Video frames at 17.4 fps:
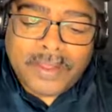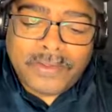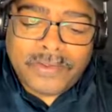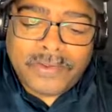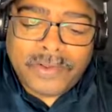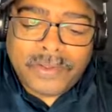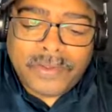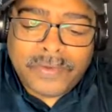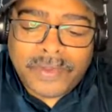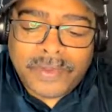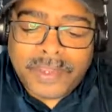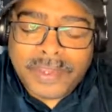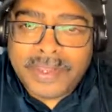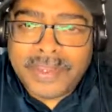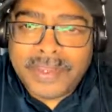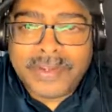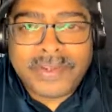Also,
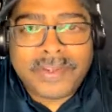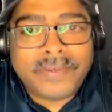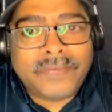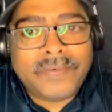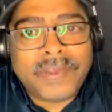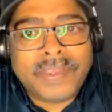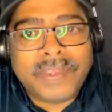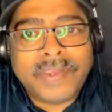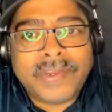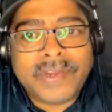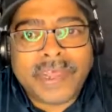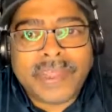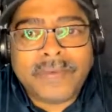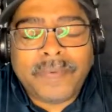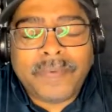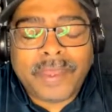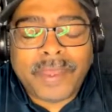it is the Really
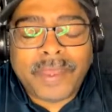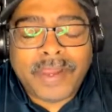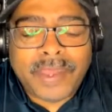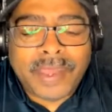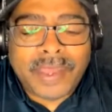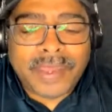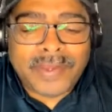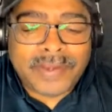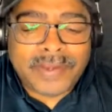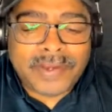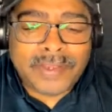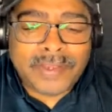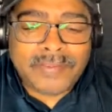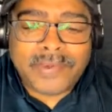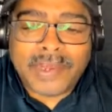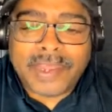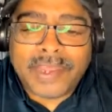Charlie podcast, and
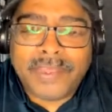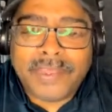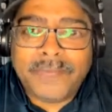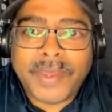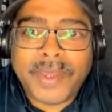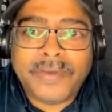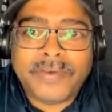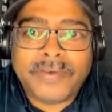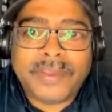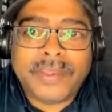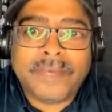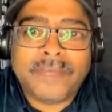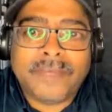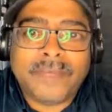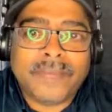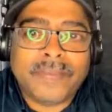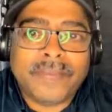I'm Charlie Perry.
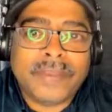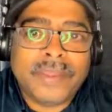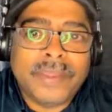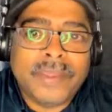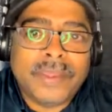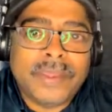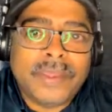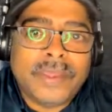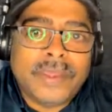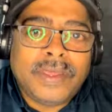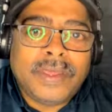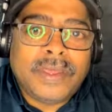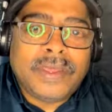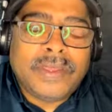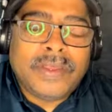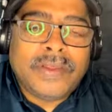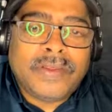
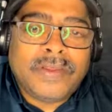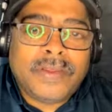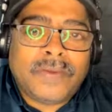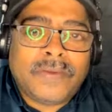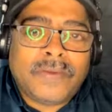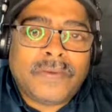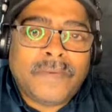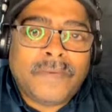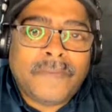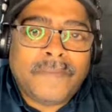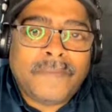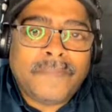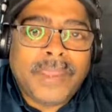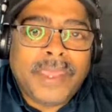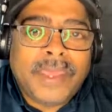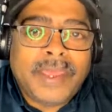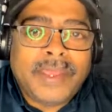So,
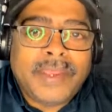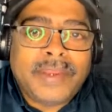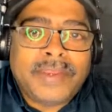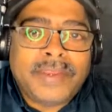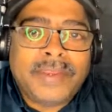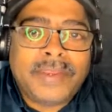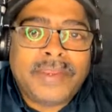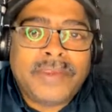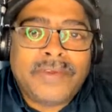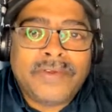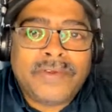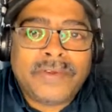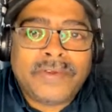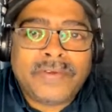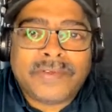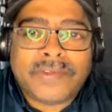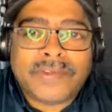did you
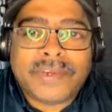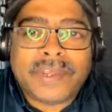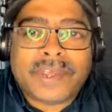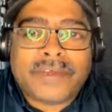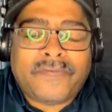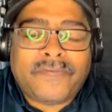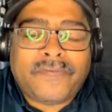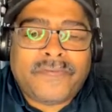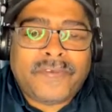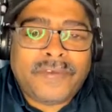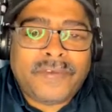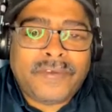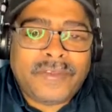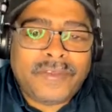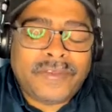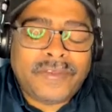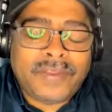know stuff?
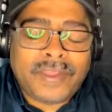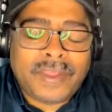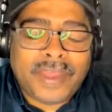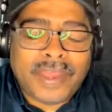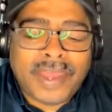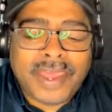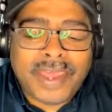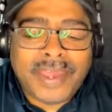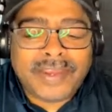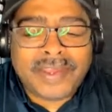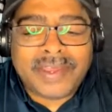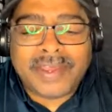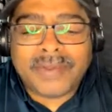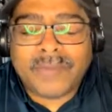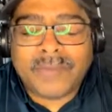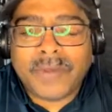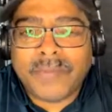I had
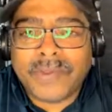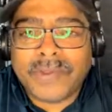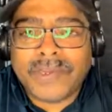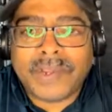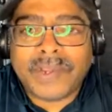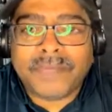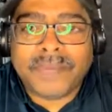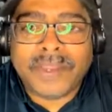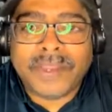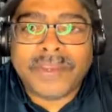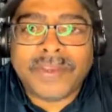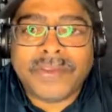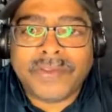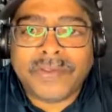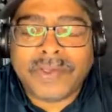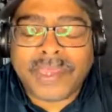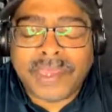to come up with something,
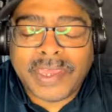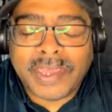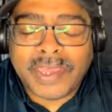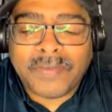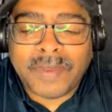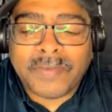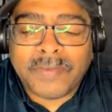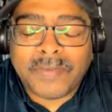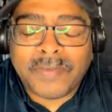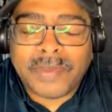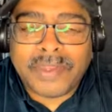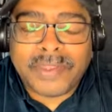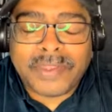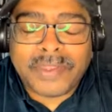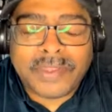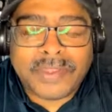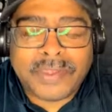so I came up
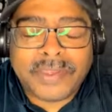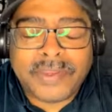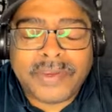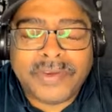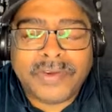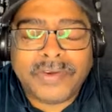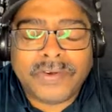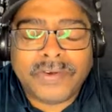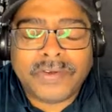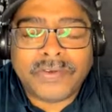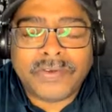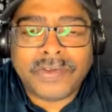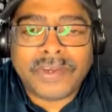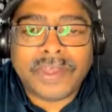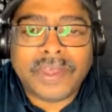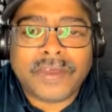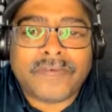with Did You Know
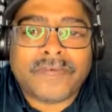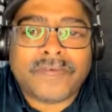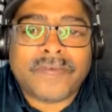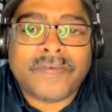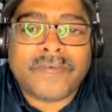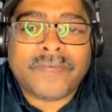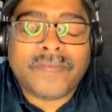Stuff?